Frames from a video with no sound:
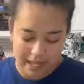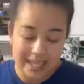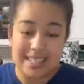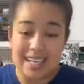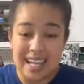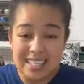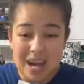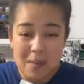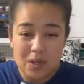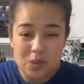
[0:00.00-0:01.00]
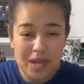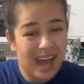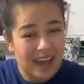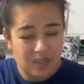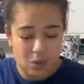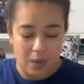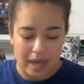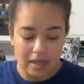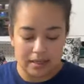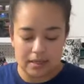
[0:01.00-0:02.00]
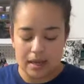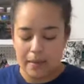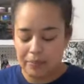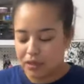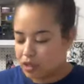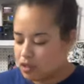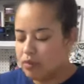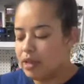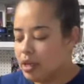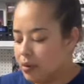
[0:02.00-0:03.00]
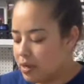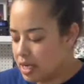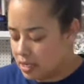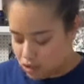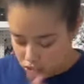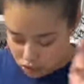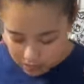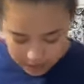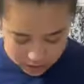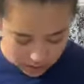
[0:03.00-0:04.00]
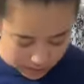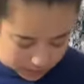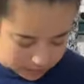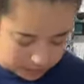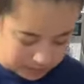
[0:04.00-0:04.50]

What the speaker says: Like I said, that's how much we had to waste. So you really don't need too much on there.